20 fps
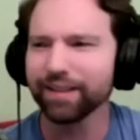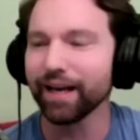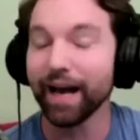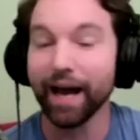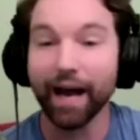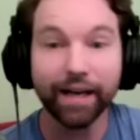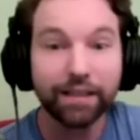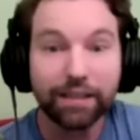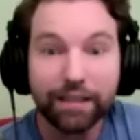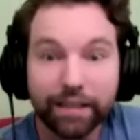and
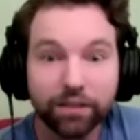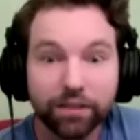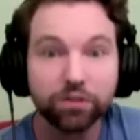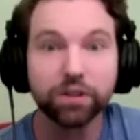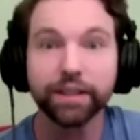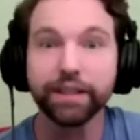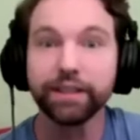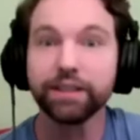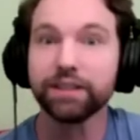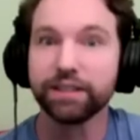yeah. I
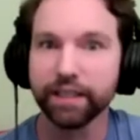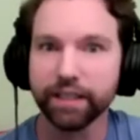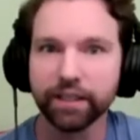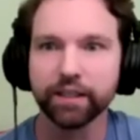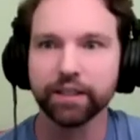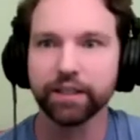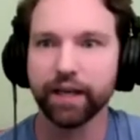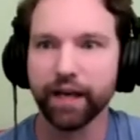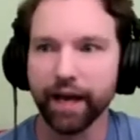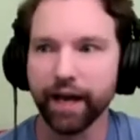literally
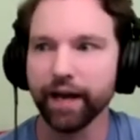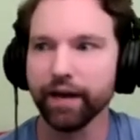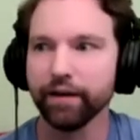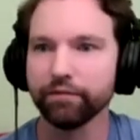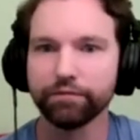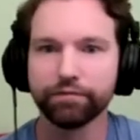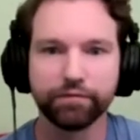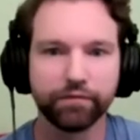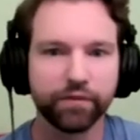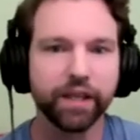didn't
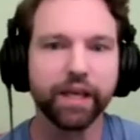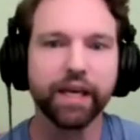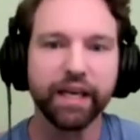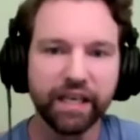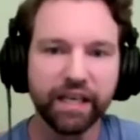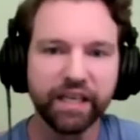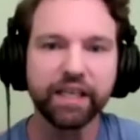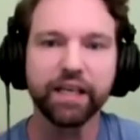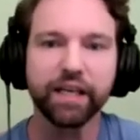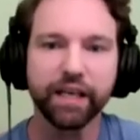have
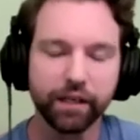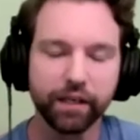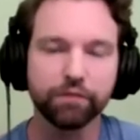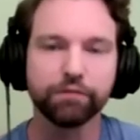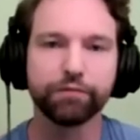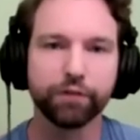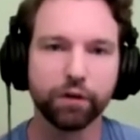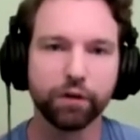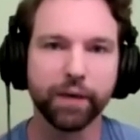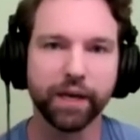any
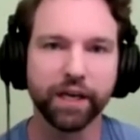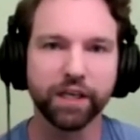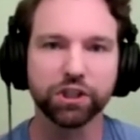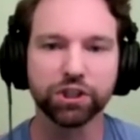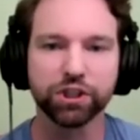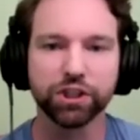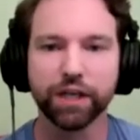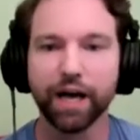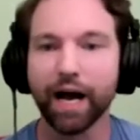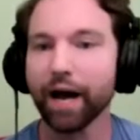
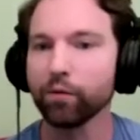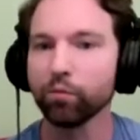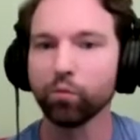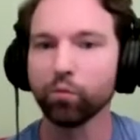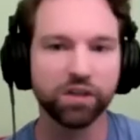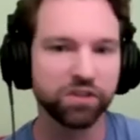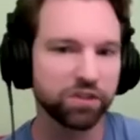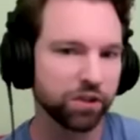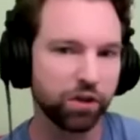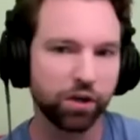information. Yeah. I
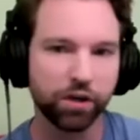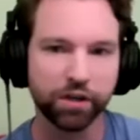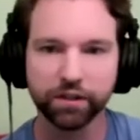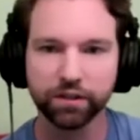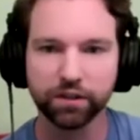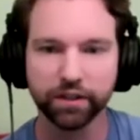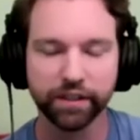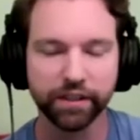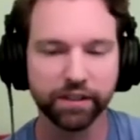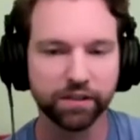wasn't on
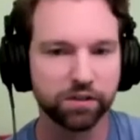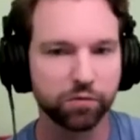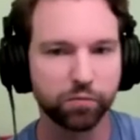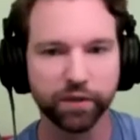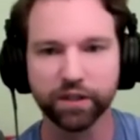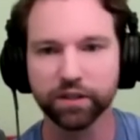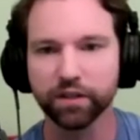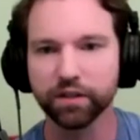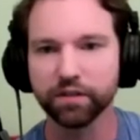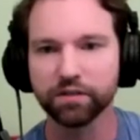a
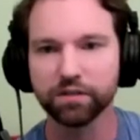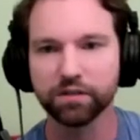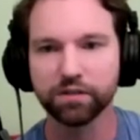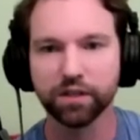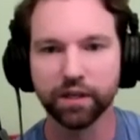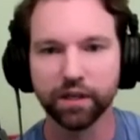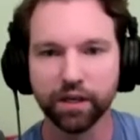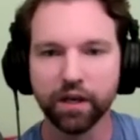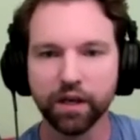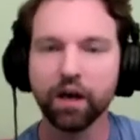list
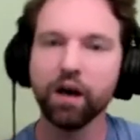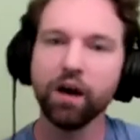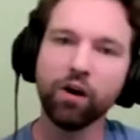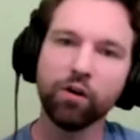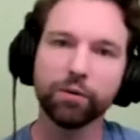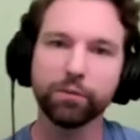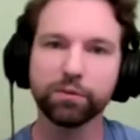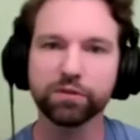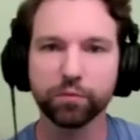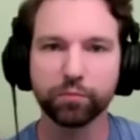because
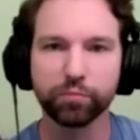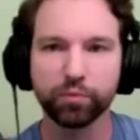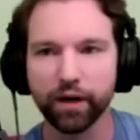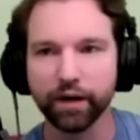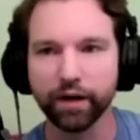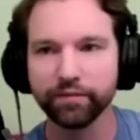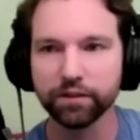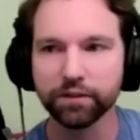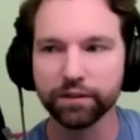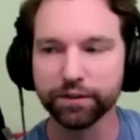oh, it was a
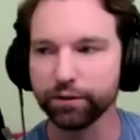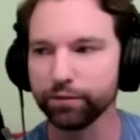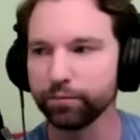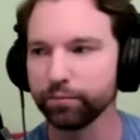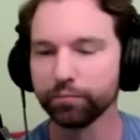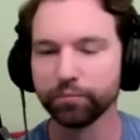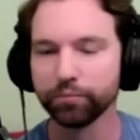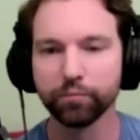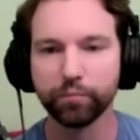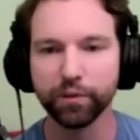private
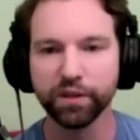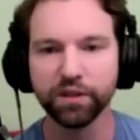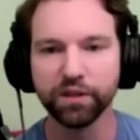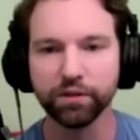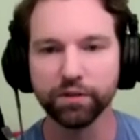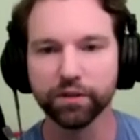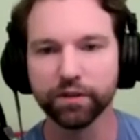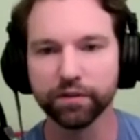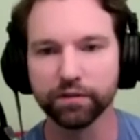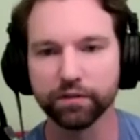little B
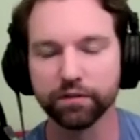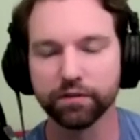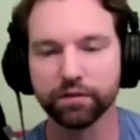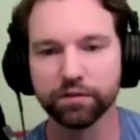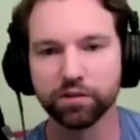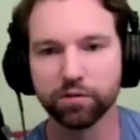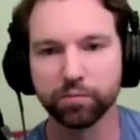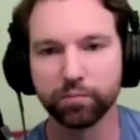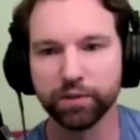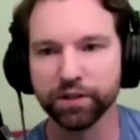unit
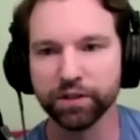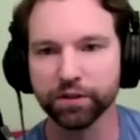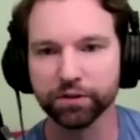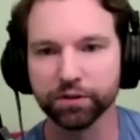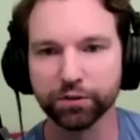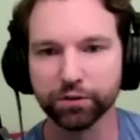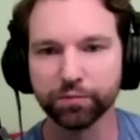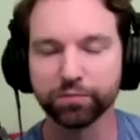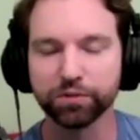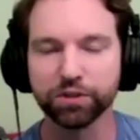right. splinter
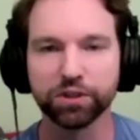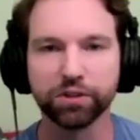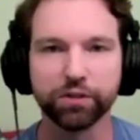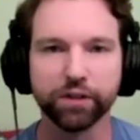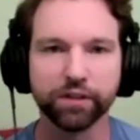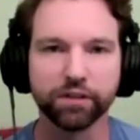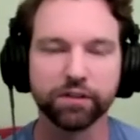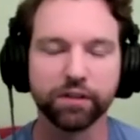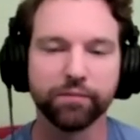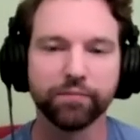group
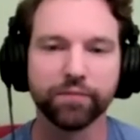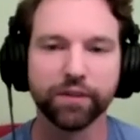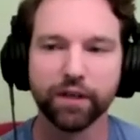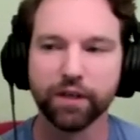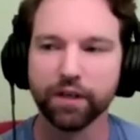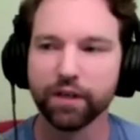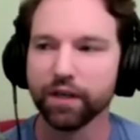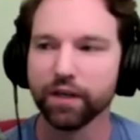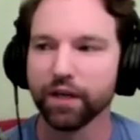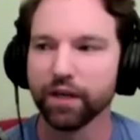shooting stuff.
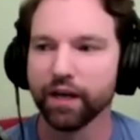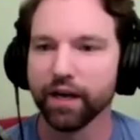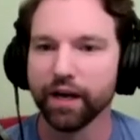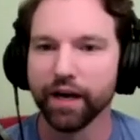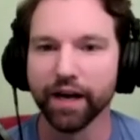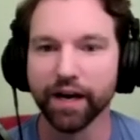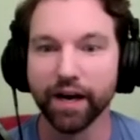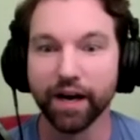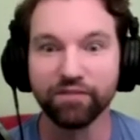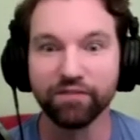Mm
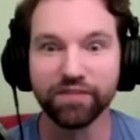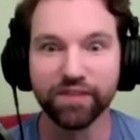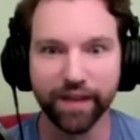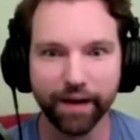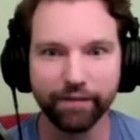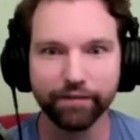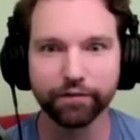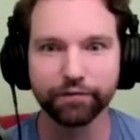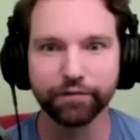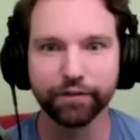and I've
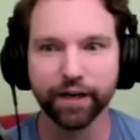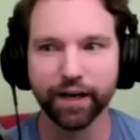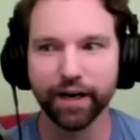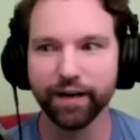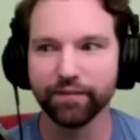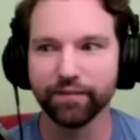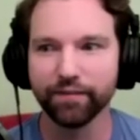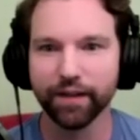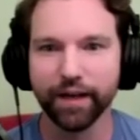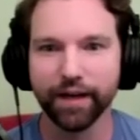never
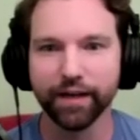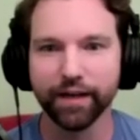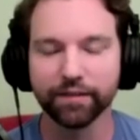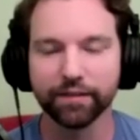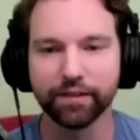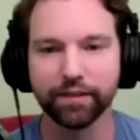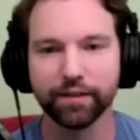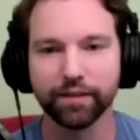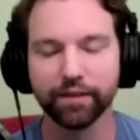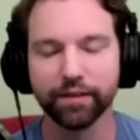forgotten
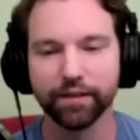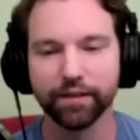that. Uh,